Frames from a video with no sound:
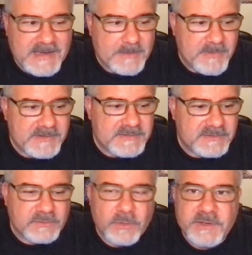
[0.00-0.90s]
and Ben
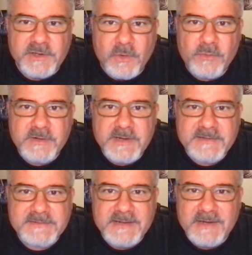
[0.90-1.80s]
says, so are you going? And I
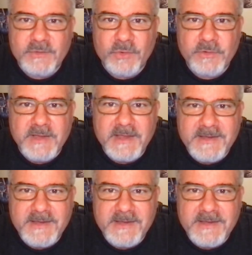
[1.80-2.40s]
said, I don't know yet.